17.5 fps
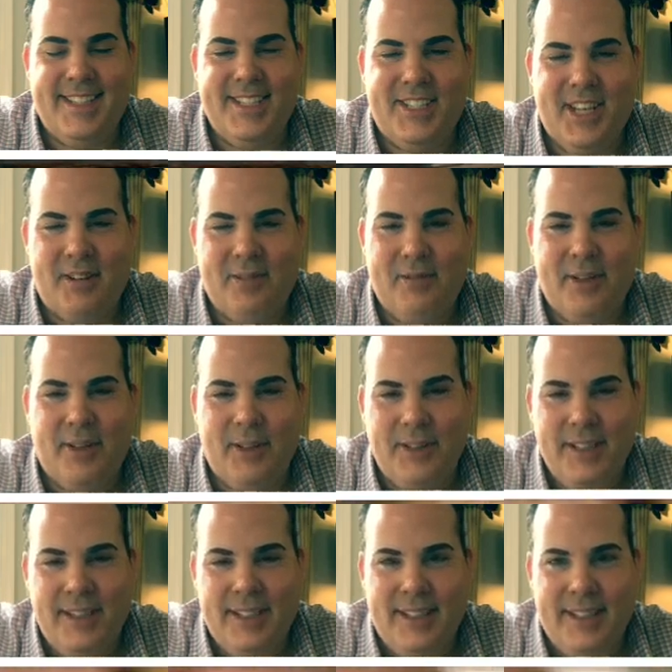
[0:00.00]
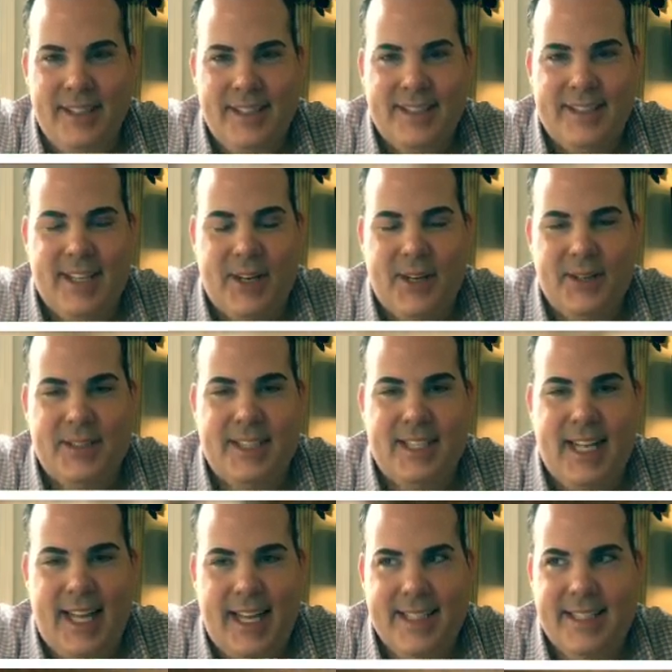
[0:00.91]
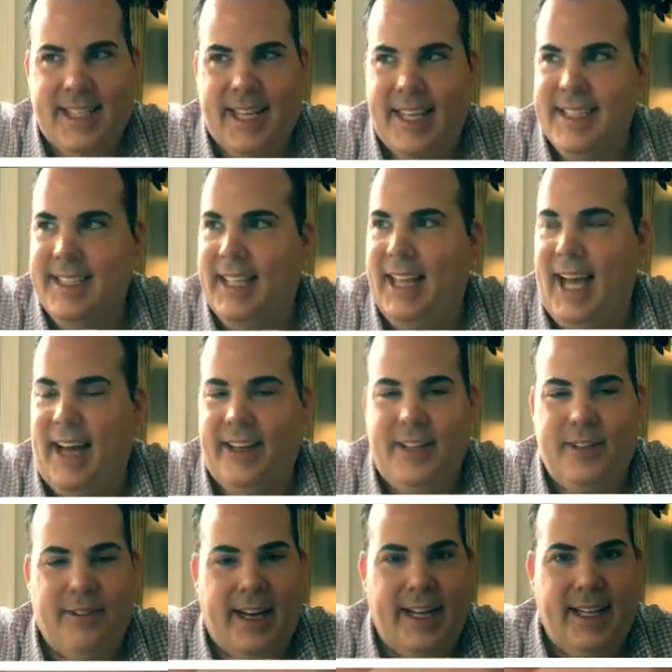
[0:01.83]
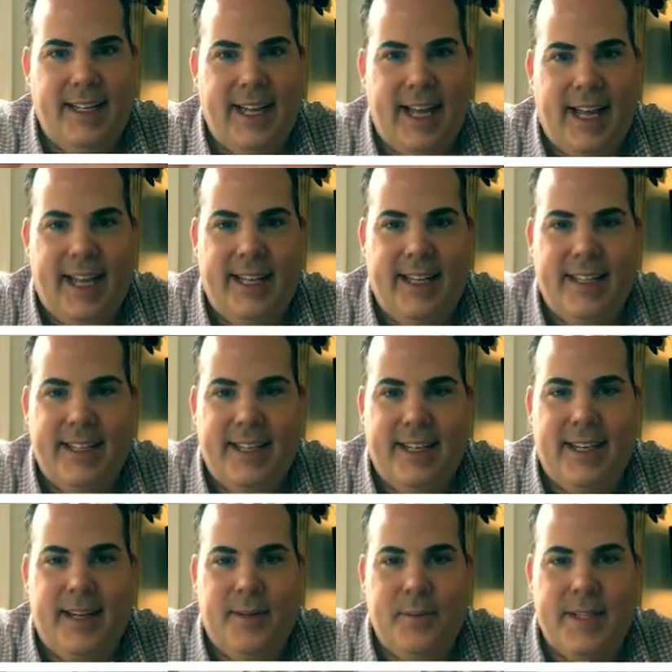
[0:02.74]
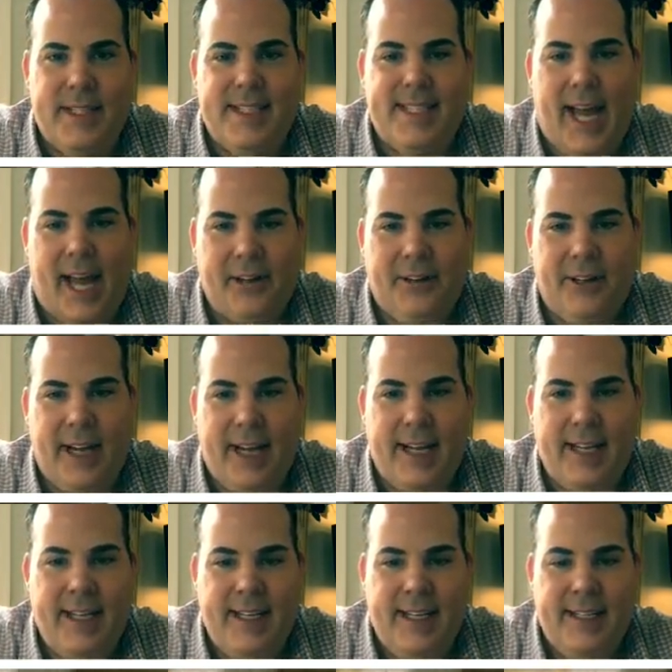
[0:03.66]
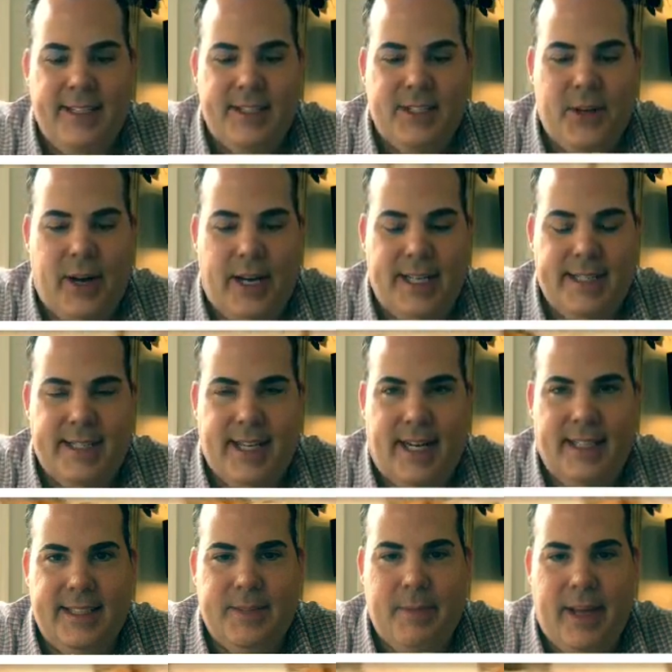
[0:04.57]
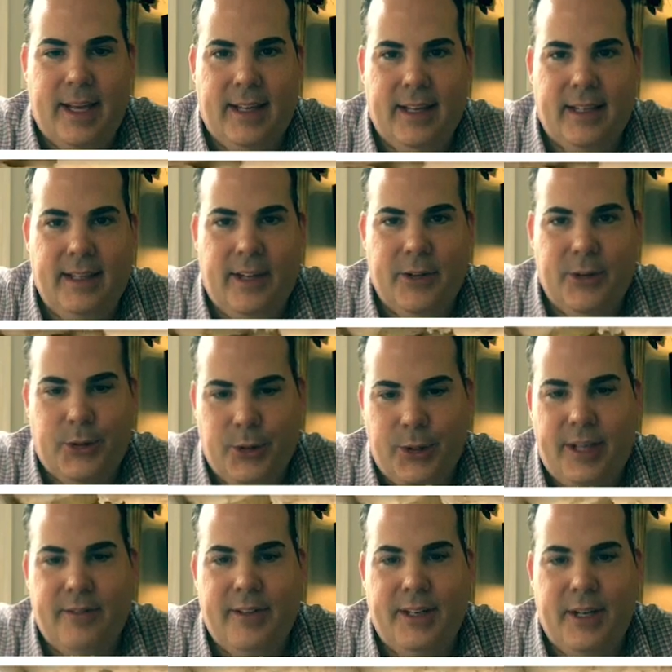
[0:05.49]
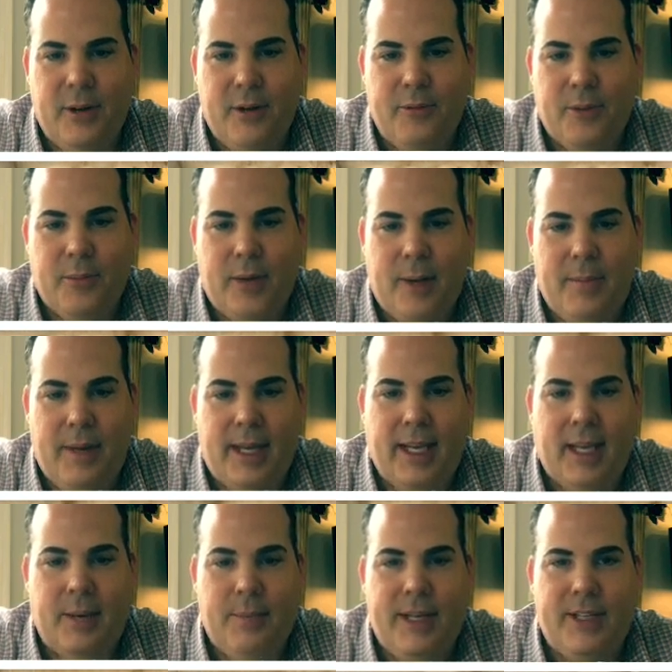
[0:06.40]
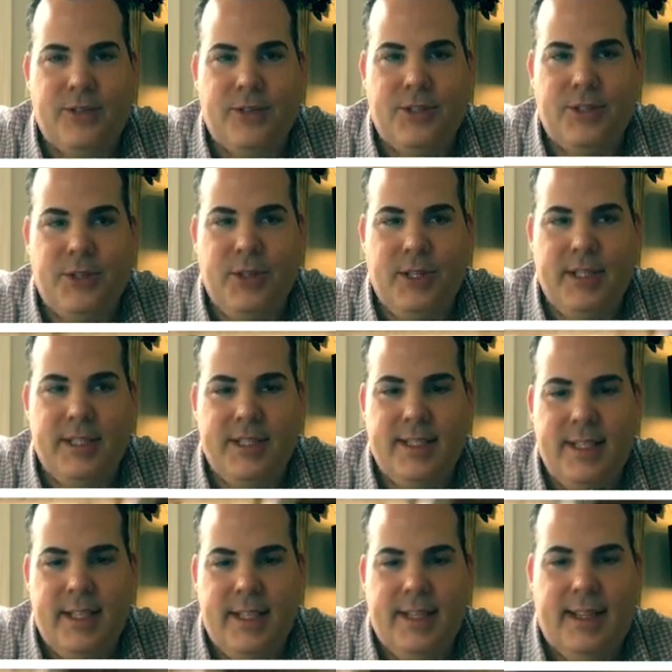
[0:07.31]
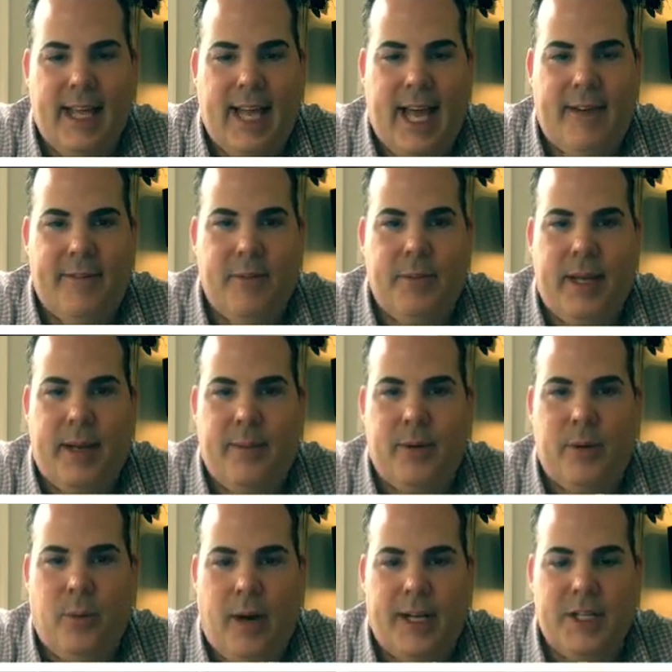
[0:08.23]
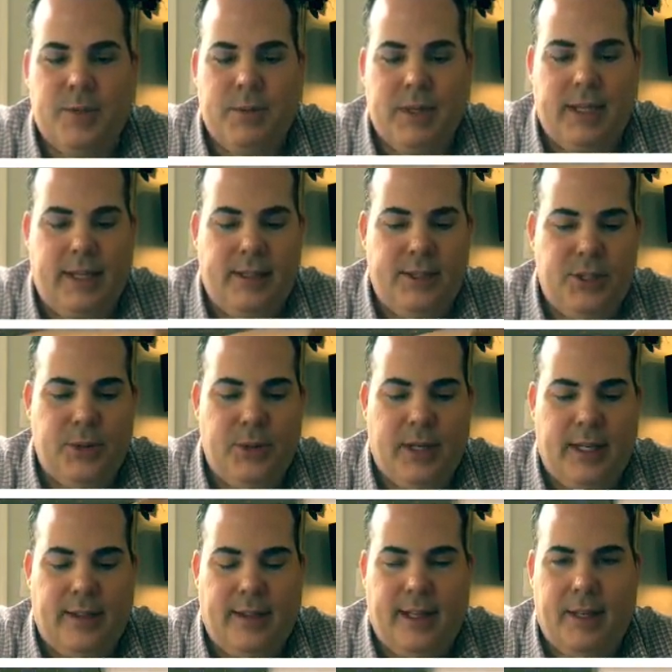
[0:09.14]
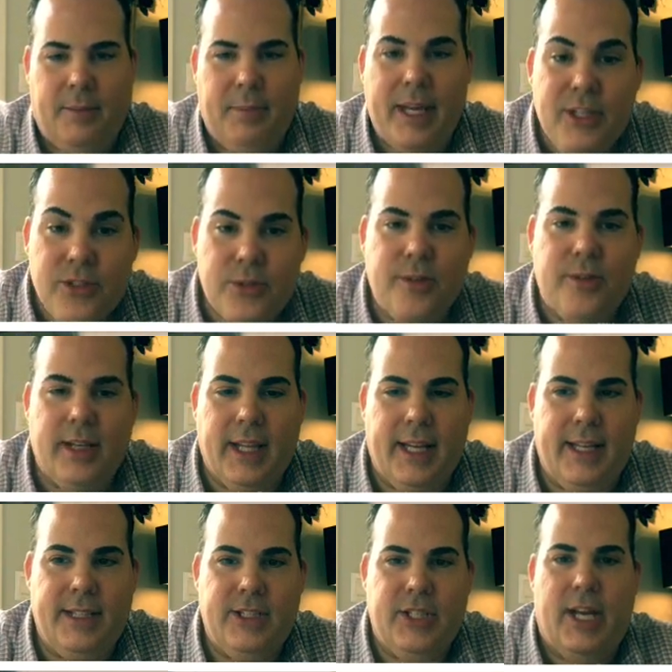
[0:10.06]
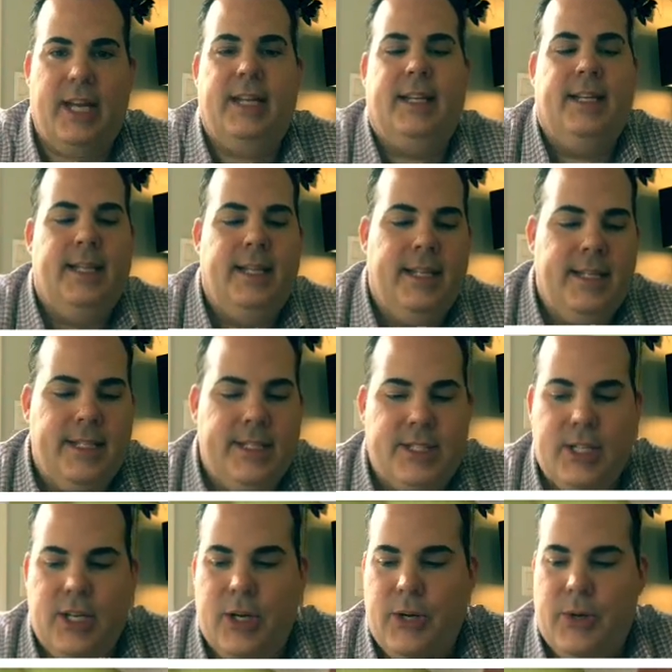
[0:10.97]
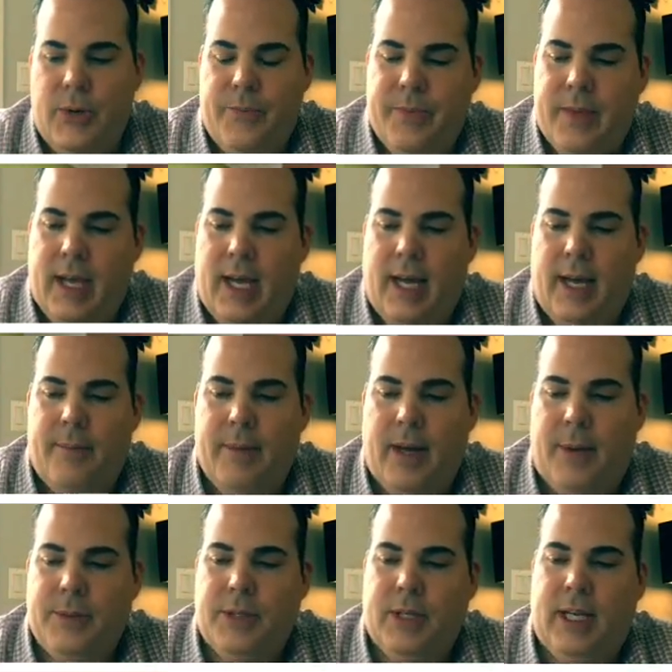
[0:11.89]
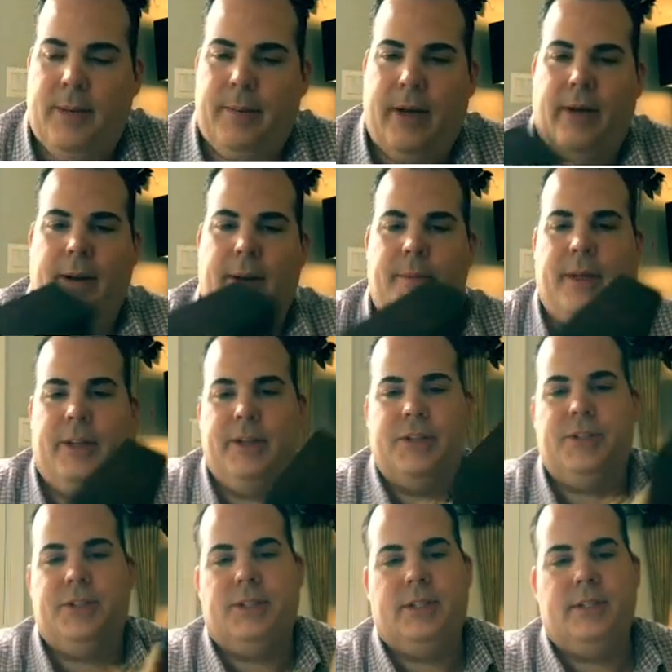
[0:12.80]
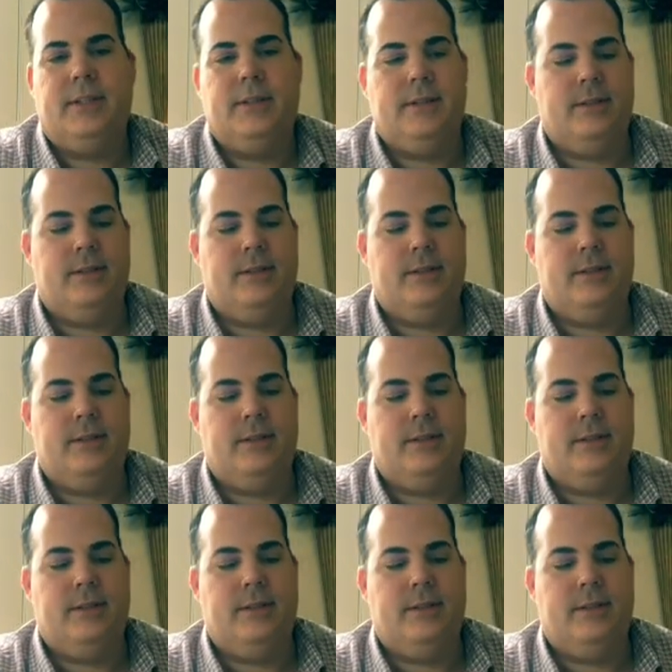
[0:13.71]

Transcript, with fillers: is Chef Phil. So today is a nice cloudy, rainy day. Um, it's Saturday, so I decided to make another cooking video for my baking and pastry students. They haven't been able to watch me do anything pastry related yet. So um, I was looking at my grandmother's